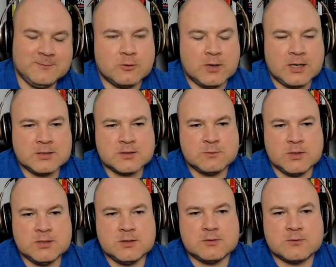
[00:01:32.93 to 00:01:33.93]
So I just
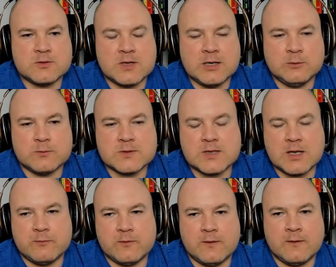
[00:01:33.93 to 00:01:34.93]
wanted to start with
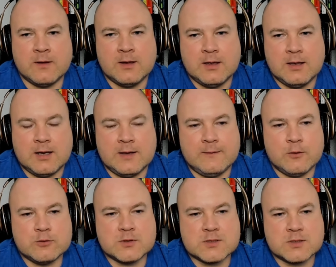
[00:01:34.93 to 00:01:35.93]
something I
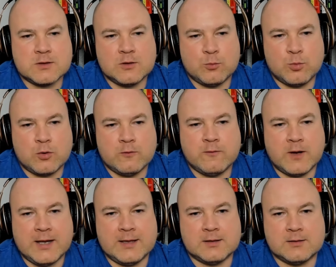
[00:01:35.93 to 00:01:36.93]
noticed in your
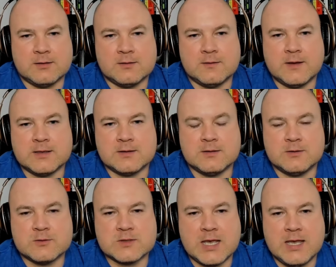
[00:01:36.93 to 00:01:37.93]
profile that
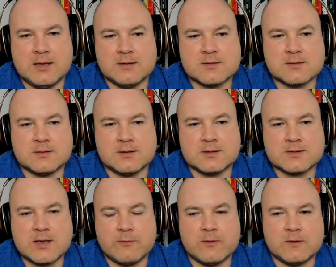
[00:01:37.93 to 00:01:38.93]
you're saying
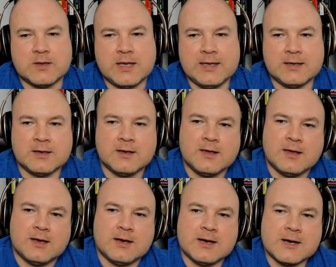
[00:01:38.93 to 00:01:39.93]
something like
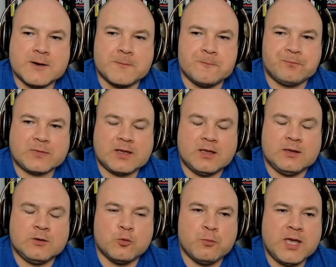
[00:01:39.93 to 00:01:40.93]

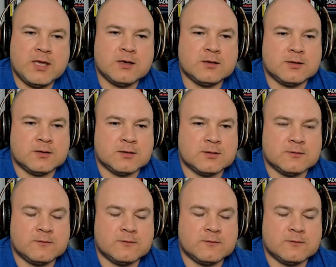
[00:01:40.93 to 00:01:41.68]
you make